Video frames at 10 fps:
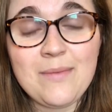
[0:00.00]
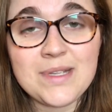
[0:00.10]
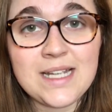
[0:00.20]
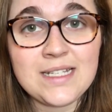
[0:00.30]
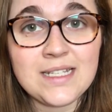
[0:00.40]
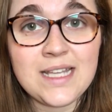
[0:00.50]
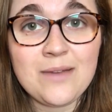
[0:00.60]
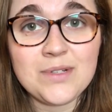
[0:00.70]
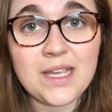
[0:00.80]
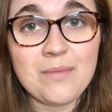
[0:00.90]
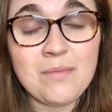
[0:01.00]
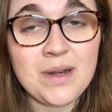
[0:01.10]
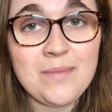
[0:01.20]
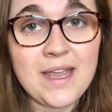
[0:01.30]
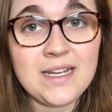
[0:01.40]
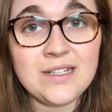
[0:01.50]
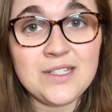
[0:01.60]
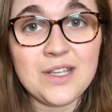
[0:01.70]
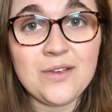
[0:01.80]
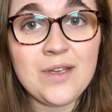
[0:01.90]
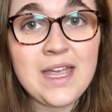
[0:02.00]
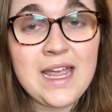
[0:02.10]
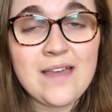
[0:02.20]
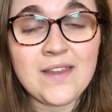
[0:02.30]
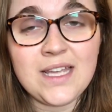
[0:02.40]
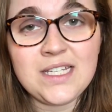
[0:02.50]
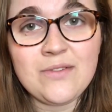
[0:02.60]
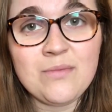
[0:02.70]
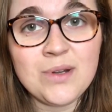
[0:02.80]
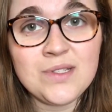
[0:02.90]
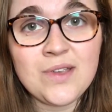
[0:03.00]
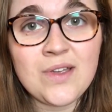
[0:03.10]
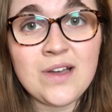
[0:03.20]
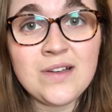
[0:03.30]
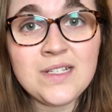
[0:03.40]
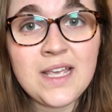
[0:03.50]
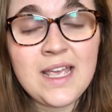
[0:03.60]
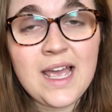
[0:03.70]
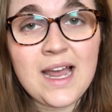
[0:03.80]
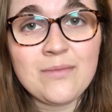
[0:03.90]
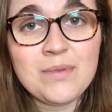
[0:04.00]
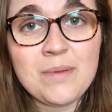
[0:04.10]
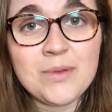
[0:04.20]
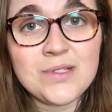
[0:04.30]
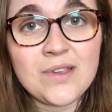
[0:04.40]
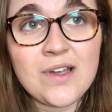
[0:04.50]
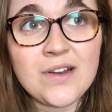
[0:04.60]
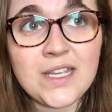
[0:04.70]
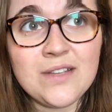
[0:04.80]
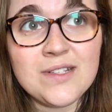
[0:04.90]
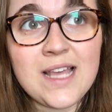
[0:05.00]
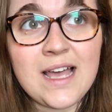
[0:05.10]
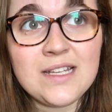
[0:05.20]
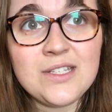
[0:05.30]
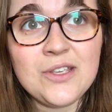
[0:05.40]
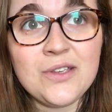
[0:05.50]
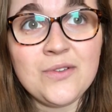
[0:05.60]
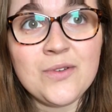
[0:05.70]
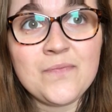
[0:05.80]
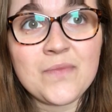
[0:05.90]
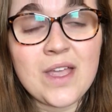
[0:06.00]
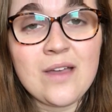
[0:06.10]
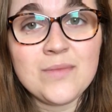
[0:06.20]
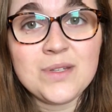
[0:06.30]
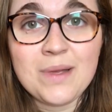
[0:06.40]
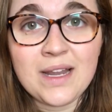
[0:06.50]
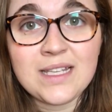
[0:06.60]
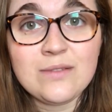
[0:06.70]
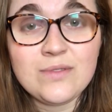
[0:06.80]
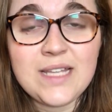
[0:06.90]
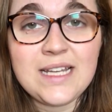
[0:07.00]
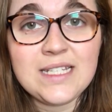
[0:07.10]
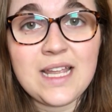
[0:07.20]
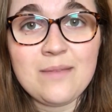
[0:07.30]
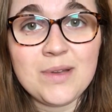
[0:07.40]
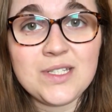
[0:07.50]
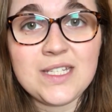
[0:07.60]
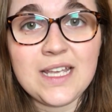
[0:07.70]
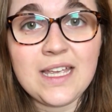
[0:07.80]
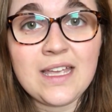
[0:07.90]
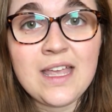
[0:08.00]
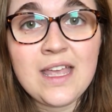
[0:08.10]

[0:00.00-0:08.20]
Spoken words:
my Santander, which I get my money paid into, and then I actually have a Monzo card, and with my Monzo card I use that to do my like day-to-day budgeting,